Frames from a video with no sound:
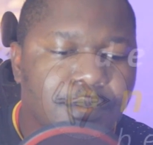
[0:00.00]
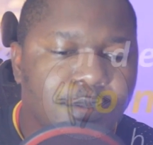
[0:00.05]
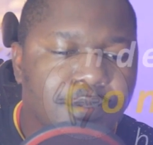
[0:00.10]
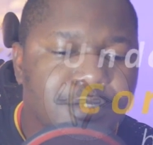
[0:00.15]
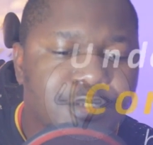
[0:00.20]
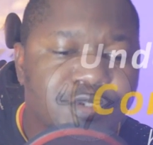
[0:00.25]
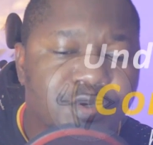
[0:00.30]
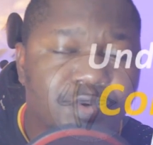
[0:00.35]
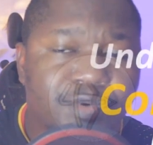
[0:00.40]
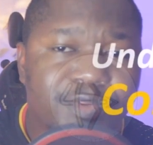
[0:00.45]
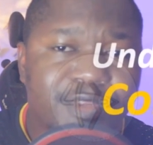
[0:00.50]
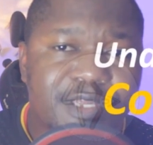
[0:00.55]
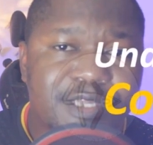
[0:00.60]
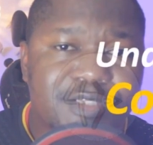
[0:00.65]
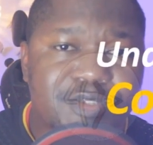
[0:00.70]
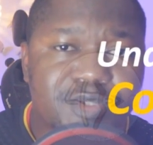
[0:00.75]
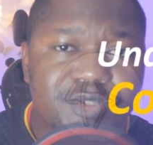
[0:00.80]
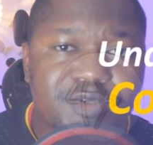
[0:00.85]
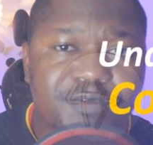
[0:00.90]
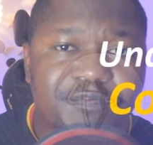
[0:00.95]
So there
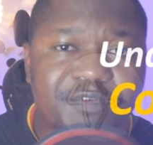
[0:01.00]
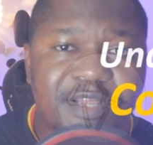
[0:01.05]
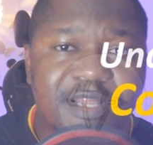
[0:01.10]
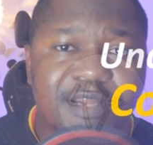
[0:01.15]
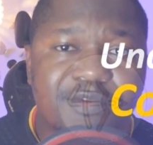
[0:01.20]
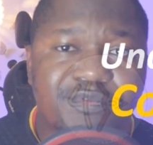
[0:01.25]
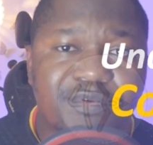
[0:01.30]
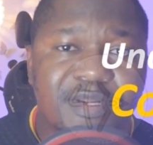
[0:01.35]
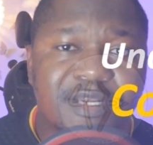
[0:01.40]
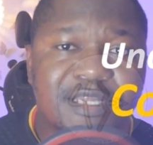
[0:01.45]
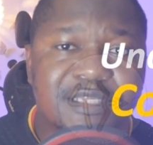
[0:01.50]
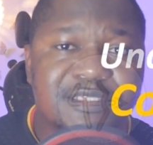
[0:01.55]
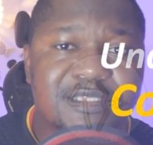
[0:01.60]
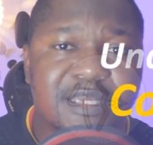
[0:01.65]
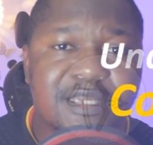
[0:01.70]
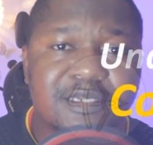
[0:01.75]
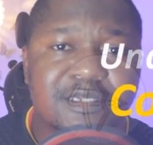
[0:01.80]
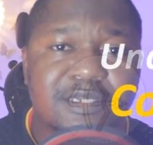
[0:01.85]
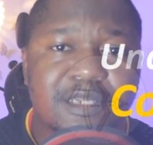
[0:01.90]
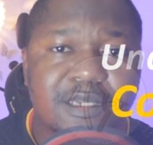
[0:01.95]
is also failure to
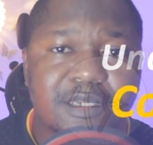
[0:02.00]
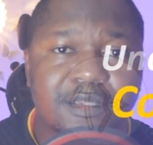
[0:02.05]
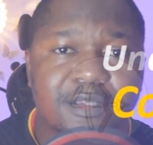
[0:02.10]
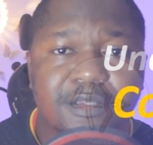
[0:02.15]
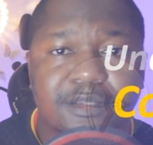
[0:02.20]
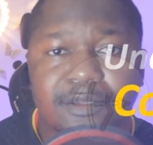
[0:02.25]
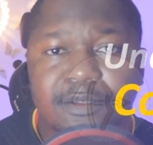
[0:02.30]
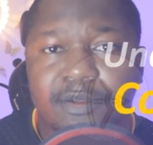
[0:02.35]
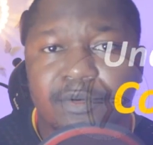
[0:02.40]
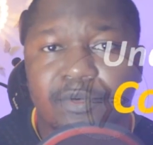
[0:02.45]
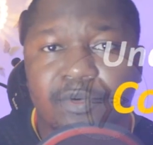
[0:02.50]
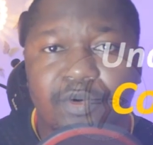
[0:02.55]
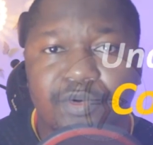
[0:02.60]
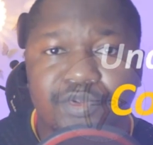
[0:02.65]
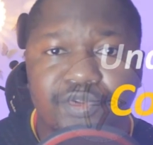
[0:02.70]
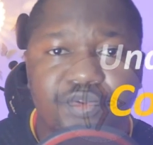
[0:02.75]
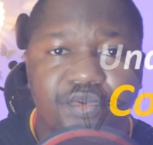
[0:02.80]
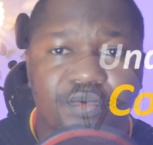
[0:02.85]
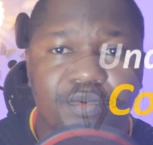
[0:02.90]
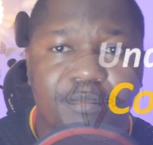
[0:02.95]
understand
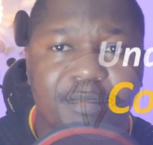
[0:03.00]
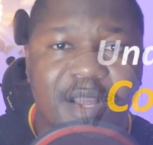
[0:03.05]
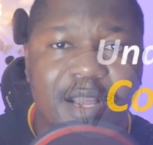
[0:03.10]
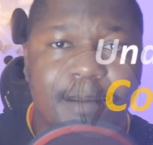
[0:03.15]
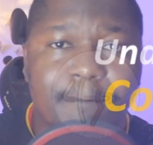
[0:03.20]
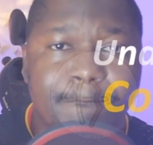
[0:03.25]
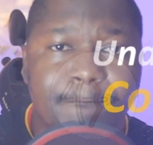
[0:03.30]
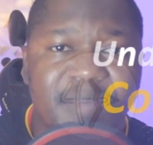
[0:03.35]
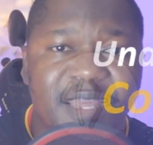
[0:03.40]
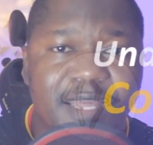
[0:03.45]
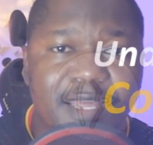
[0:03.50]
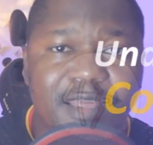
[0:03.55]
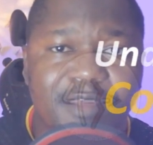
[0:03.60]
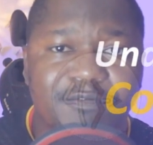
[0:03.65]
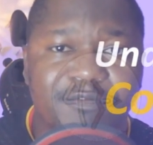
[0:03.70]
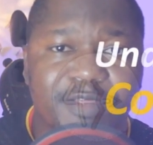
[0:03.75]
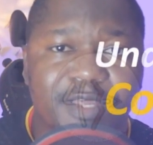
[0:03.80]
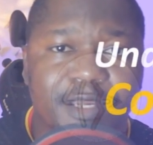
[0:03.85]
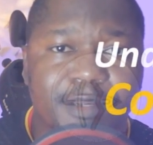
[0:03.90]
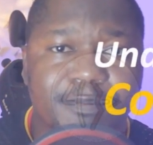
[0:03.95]
consumer
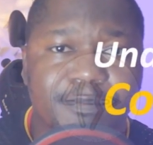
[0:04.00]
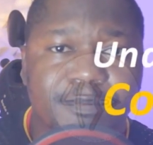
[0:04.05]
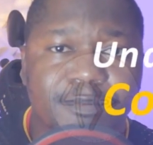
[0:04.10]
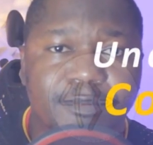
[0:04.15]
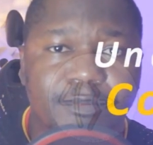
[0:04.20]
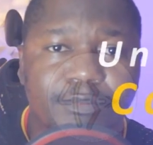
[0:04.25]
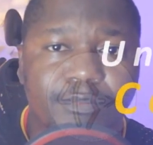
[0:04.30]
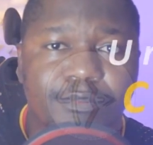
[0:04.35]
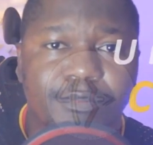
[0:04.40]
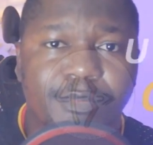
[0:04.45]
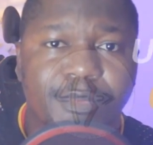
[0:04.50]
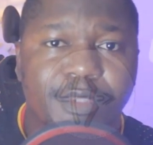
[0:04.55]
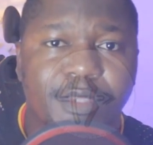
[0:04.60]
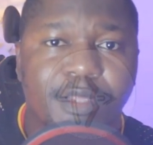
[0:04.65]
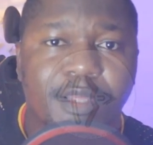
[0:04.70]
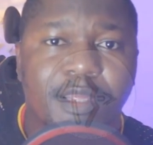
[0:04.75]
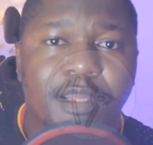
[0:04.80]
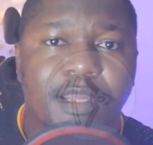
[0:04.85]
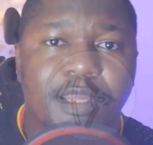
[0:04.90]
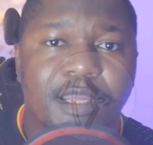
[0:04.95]
behavior.
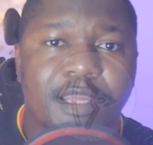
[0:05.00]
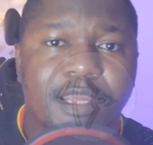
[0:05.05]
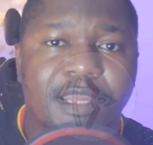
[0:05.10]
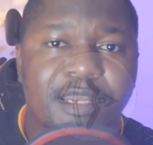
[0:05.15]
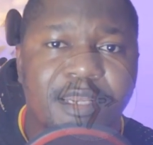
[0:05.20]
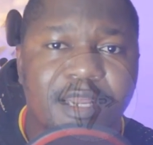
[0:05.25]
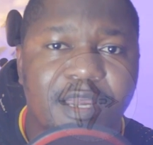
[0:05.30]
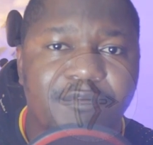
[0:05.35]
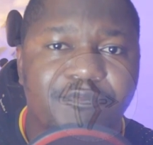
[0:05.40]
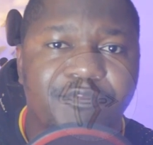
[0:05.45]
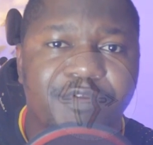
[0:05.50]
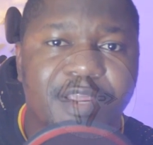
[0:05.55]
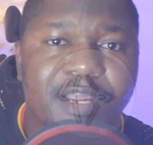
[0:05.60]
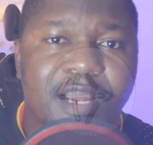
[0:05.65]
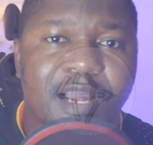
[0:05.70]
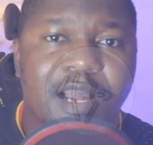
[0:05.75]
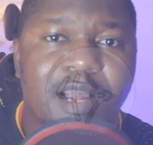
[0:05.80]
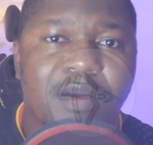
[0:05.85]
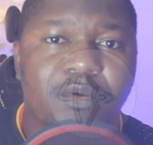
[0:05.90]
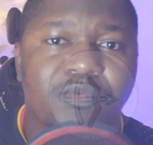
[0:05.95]
In
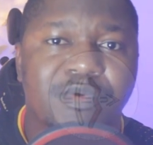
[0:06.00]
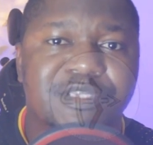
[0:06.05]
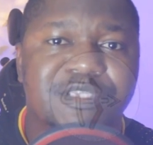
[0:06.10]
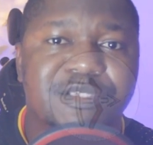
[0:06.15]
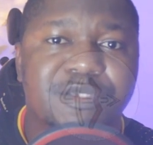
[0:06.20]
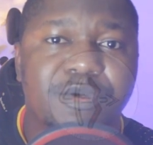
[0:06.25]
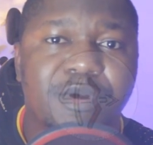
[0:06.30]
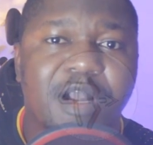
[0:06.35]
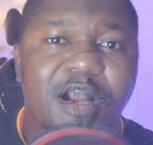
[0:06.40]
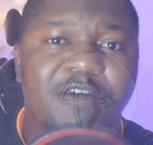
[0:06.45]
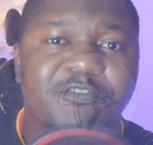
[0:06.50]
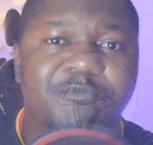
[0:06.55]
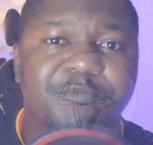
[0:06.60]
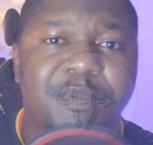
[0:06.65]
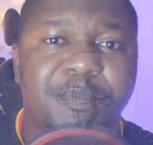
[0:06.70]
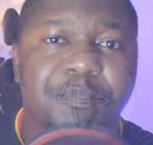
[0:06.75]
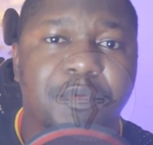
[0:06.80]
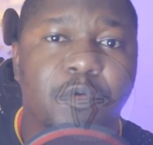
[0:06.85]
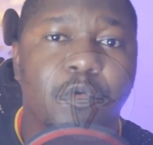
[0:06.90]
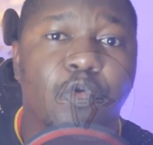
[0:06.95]
Africa, we still have
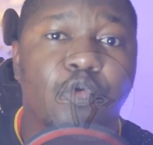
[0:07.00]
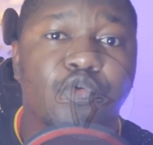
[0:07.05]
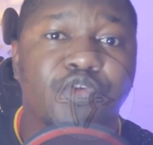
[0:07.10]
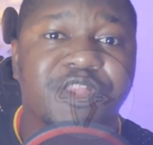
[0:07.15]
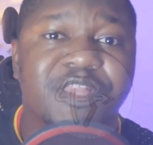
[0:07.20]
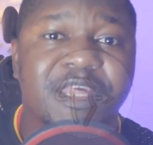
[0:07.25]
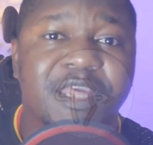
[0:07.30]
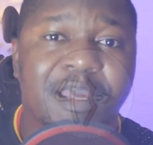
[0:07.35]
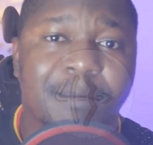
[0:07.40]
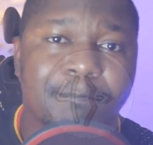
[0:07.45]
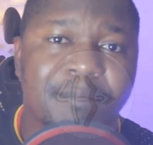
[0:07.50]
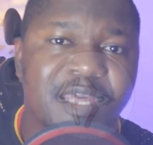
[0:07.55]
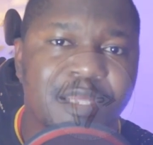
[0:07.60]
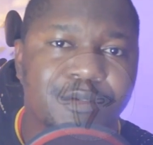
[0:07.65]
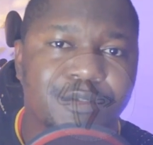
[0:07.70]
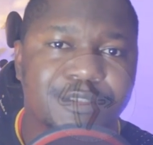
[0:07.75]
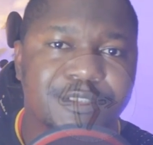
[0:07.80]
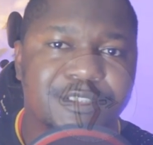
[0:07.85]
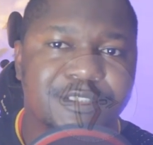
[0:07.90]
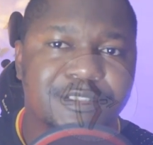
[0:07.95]
people who share
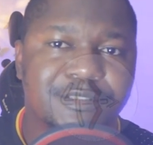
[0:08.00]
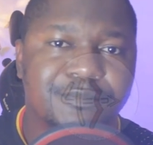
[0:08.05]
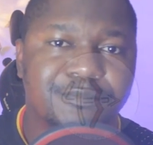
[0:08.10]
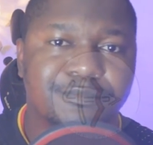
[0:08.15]
bills.